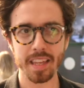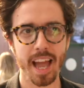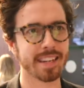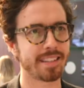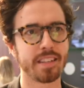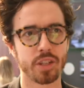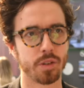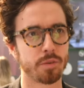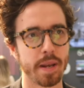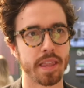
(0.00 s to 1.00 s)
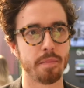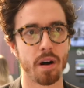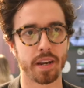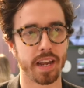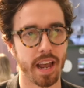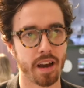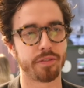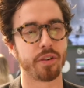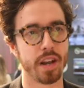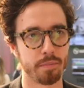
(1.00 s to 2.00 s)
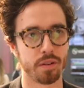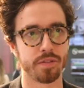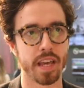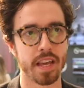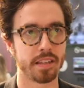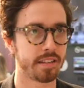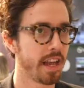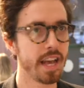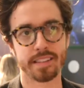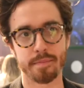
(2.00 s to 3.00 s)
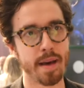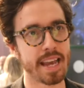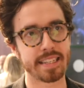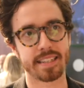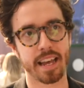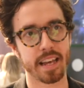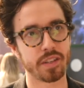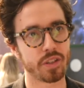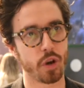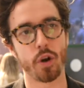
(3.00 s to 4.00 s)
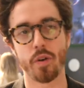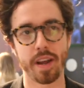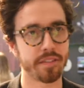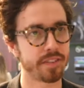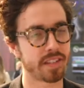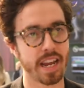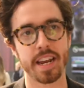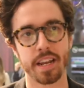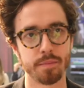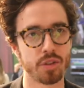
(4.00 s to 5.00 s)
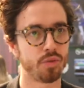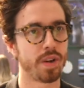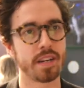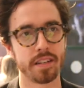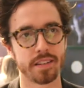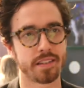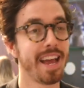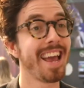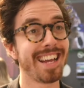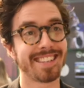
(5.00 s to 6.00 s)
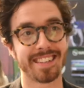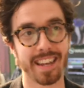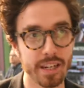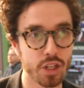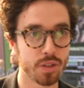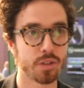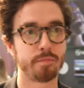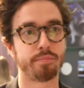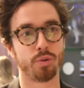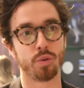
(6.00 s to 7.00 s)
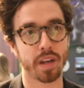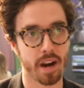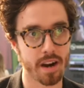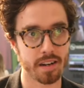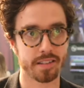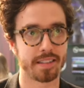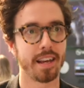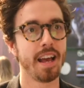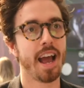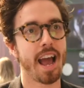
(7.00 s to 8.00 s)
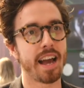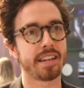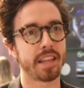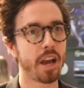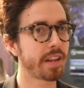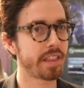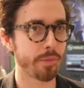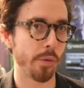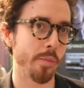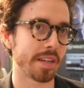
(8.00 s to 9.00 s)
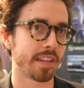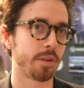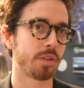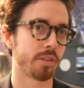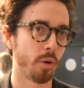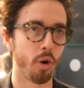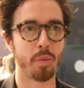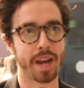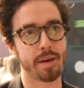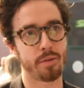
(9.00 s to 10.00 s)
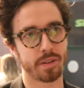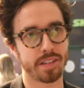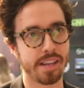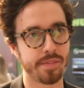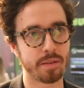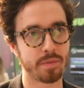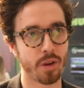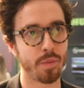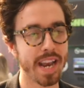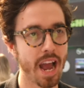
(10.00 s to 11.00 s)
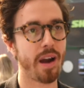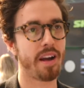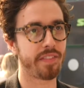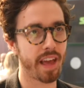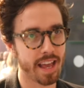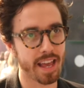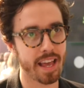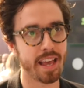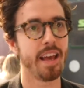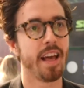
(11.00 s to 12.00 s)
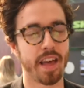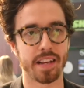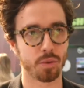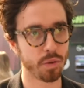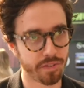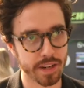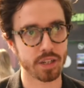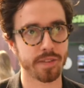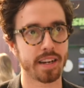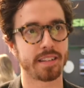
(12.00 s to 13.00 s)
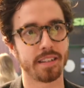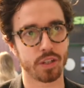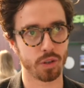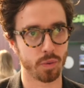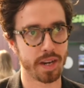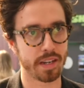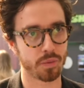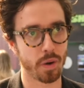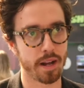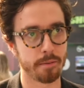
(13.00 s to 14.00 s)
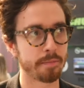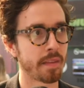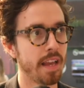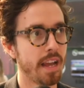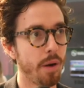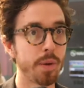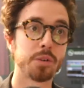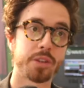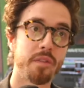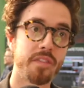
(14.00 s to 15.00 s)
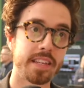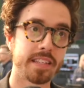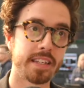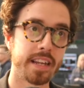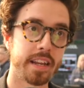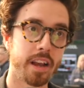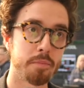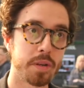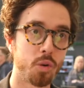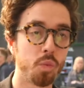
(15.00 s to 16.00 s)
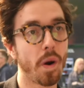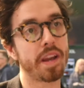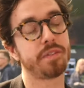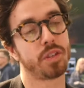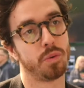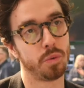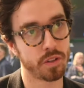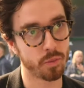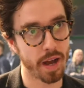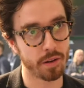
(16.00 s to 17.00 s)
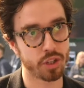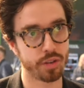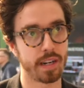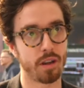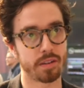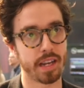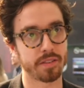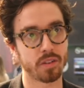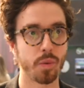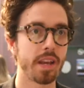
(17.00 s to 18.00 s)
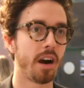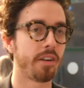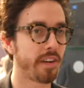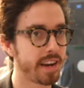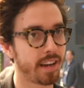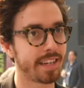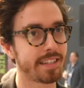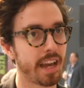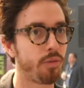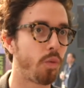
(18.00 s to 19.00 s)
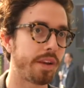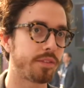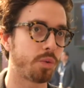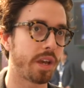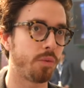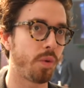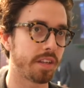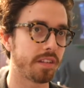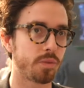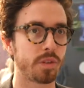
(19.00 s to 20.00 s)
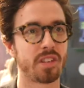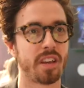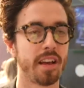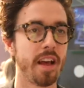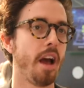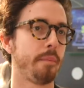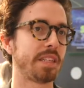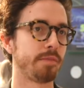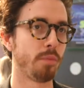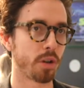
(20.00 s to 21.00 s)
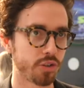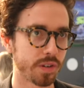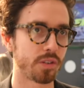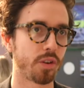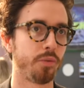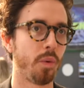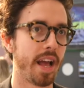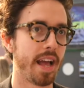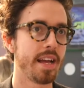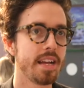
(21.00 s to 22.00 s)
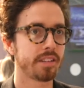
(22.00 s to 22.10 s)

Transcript: Axiom Digital's been in the market now for a number of years. It's a mainstay in touring for stadiums, arenas, installations, broadcast. And the only thing we were missing was a portable camera receiver. So we now have that here. That has all the features of Axiom Digital in it as well. And we also invested in a company called WaveTool as well during lockdown. So we are very lucky to have WaveTool here with us, which is a piece of monitoring software.